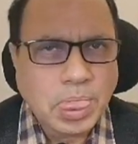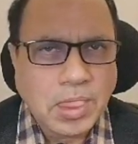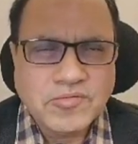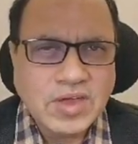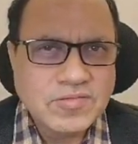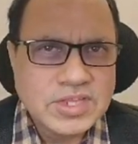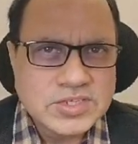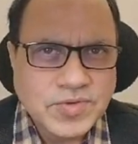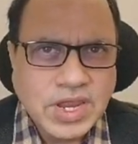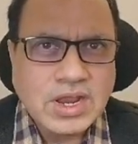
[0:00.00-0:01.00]
We have this
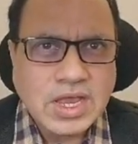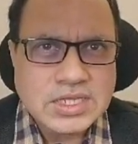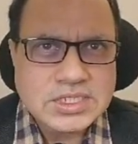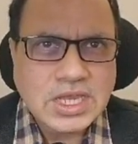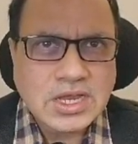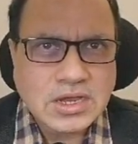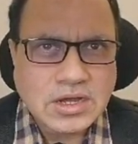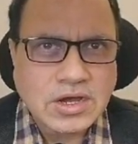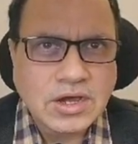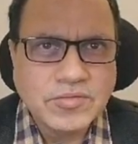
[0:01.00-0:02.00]
very classic
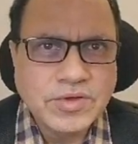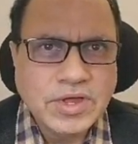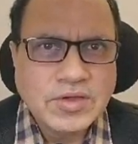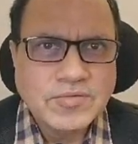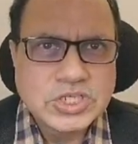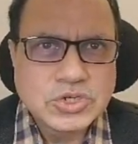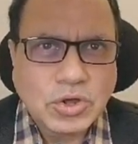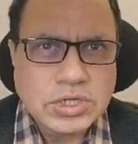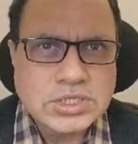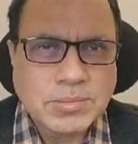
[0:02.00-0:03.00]
curve which
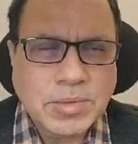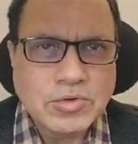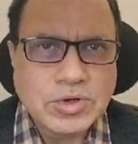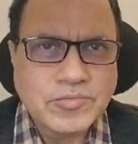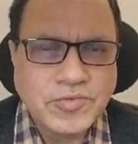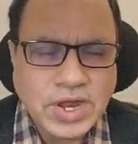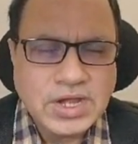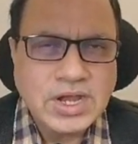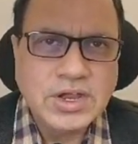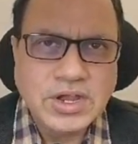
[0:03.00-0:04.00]
talks about where
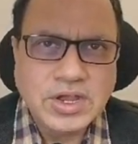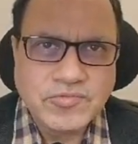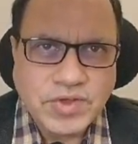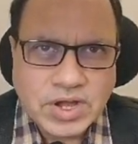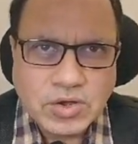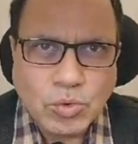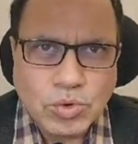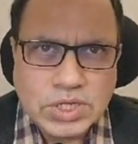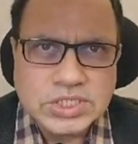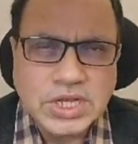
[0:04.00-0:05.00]
did the defect
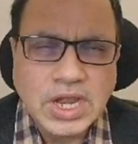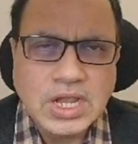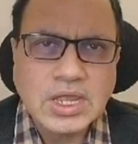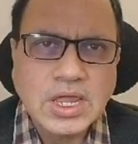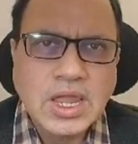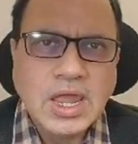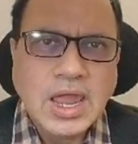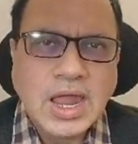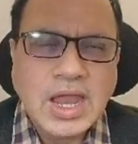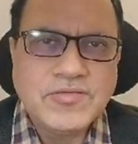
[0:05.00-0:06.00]
originate
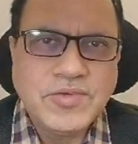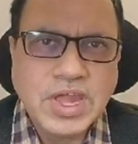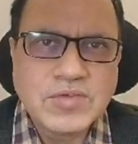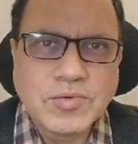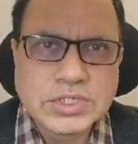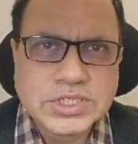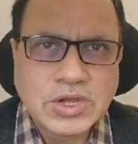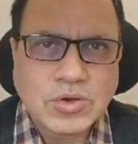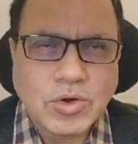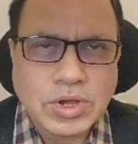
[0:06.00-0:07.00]
and where was it
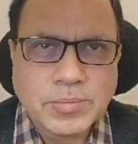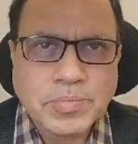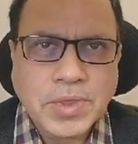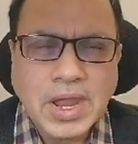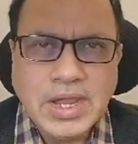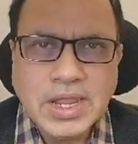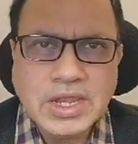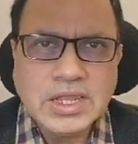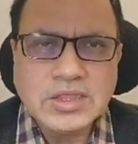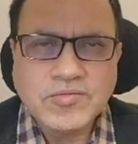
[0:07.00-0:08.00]
caught.
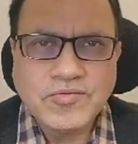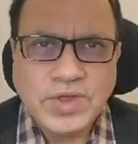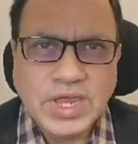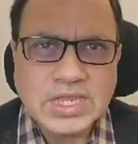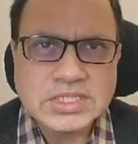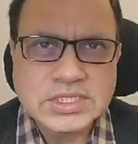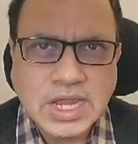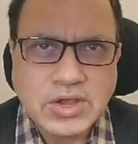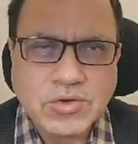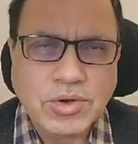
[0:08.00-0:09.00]
Ideally, the phase
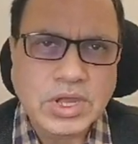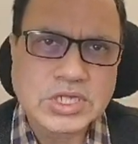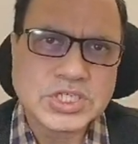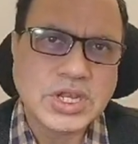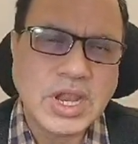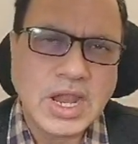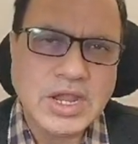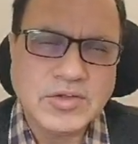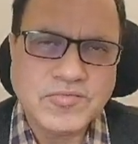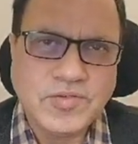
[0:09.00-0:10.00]
introduction and
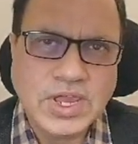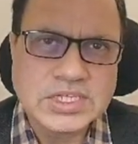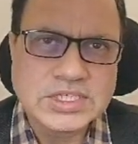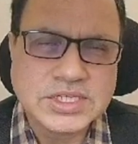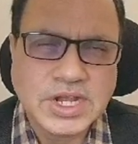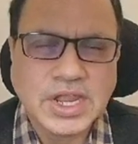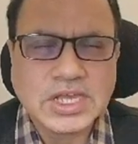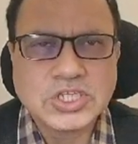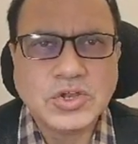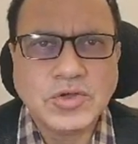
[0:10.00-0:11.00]
the phase
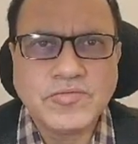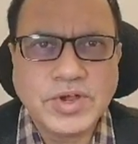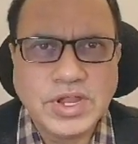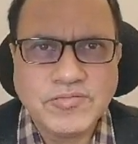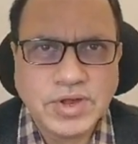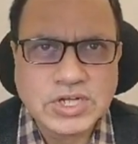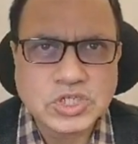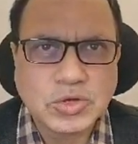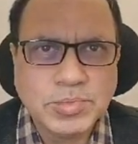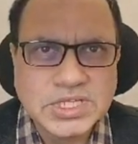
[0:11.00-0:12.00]
detection of a defect
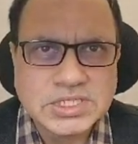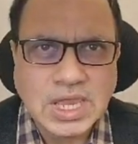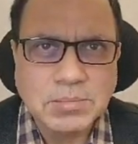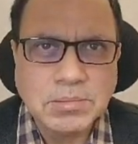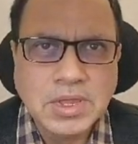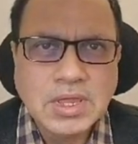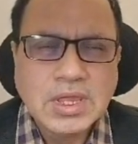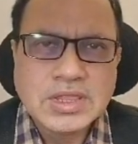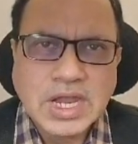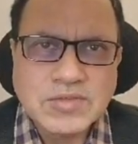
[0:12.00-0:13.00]
should be same.
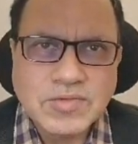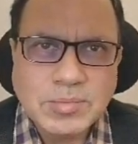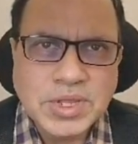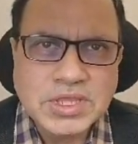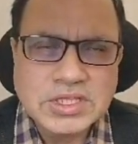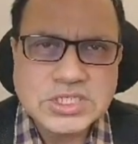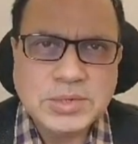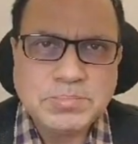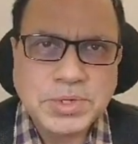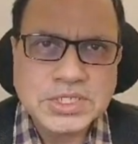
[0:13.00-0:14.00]
That will be the
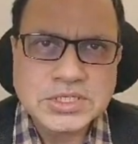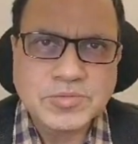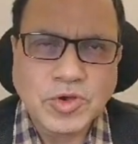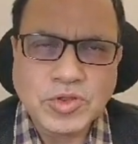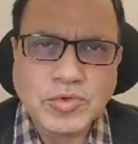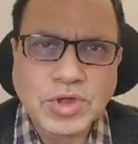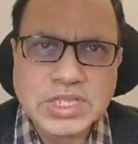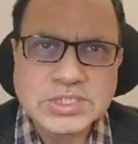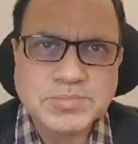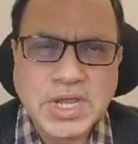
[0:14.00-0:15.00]
cheapest what you can
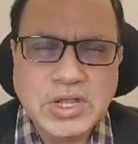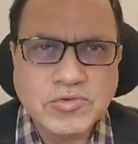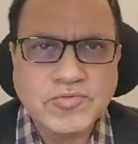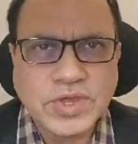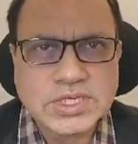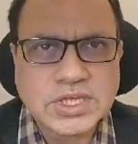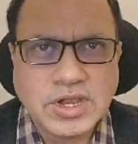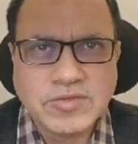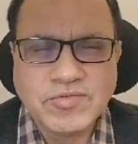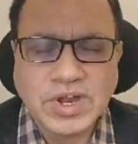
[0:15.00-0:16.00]
spend to fix a
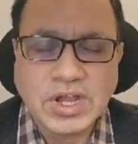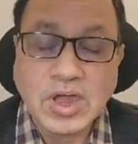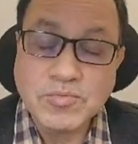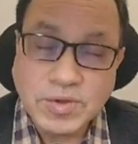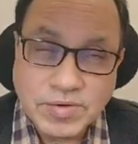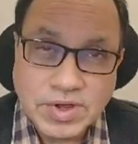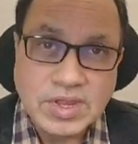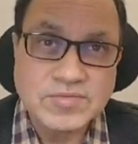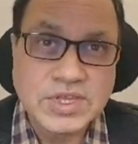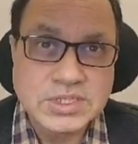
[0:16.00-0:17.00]
defect. However,
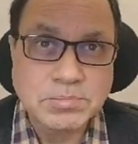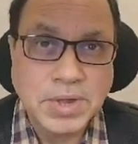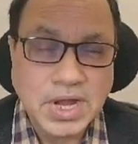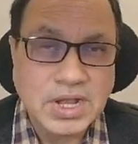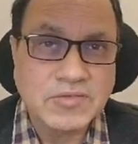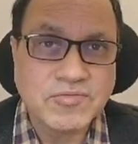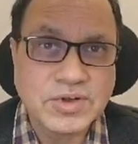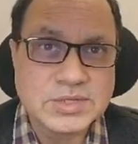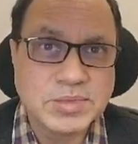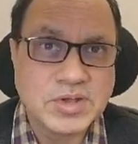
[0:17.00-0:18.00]
if there's a big
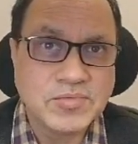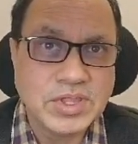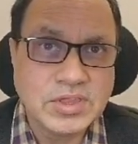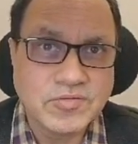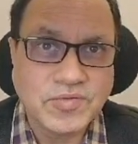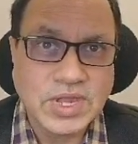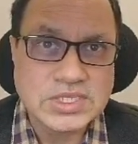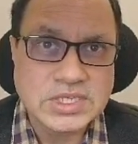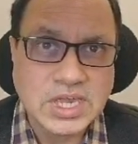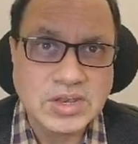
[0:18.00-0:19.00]
difference between the
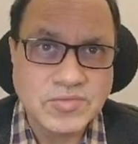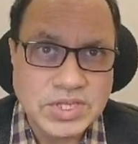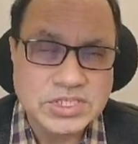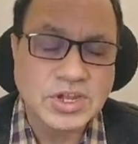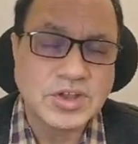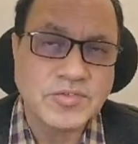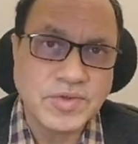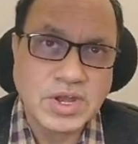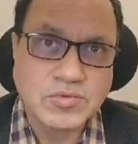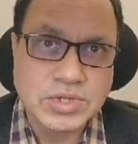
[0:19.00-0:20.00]
phase in which the
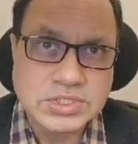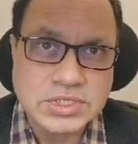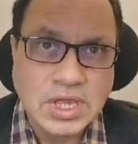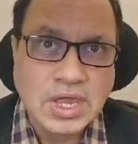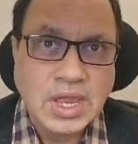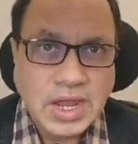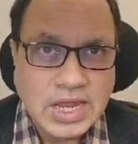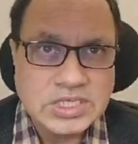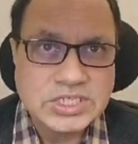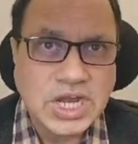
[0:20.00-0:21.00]
defect was
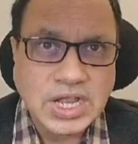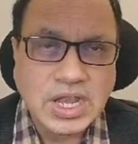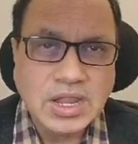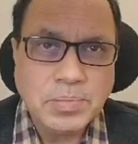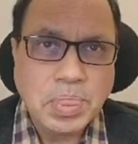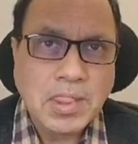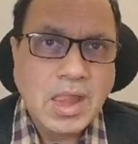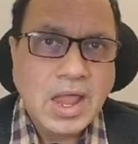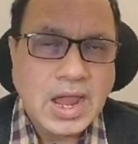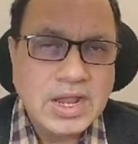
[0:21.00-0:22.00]
injected
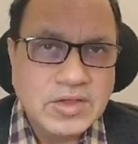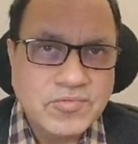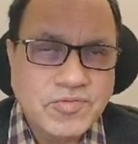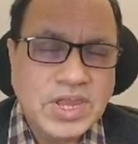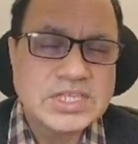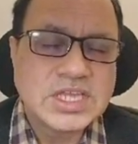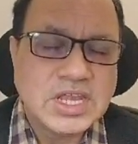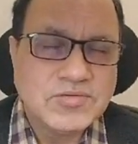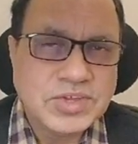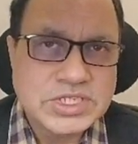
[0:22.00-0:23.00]
and the phase
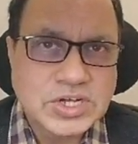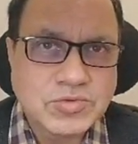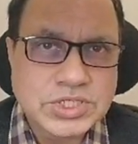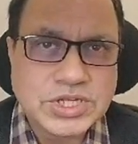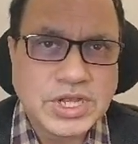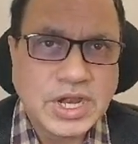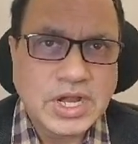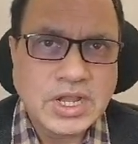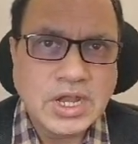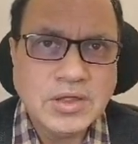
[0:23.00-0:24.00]
in which it was
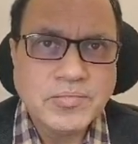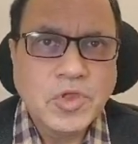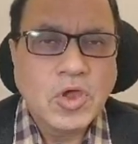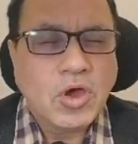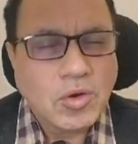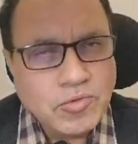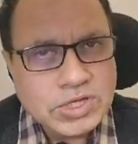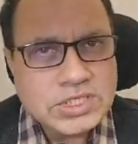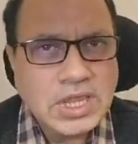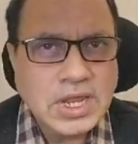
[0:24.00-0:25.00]
detected,
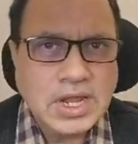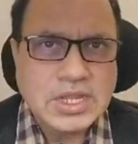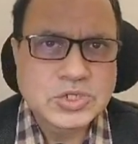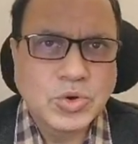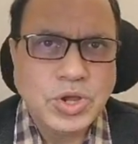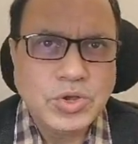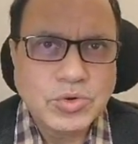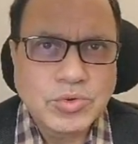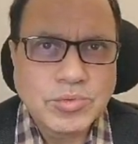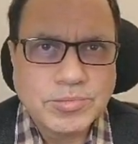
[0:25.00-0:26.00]
obviously it is going to
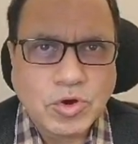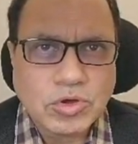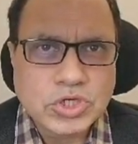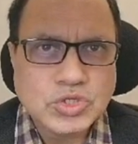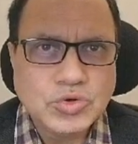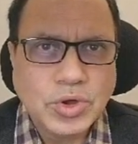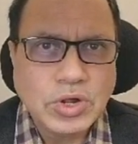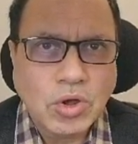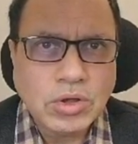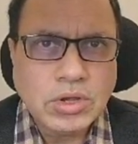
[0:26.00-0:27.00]
cost you a
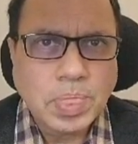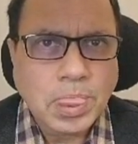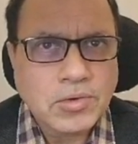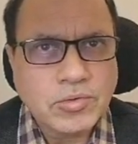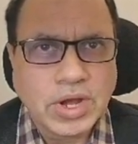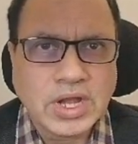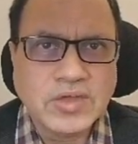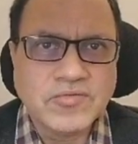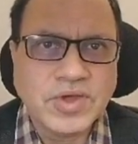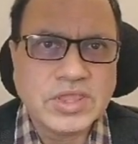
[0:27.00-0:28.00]
lot to
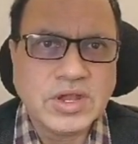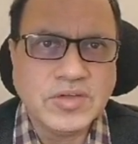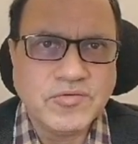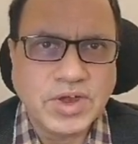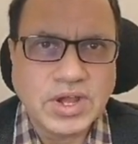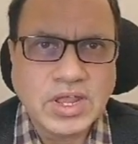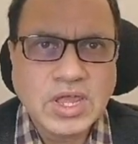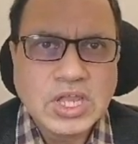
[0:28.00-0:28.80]
rectify the defect.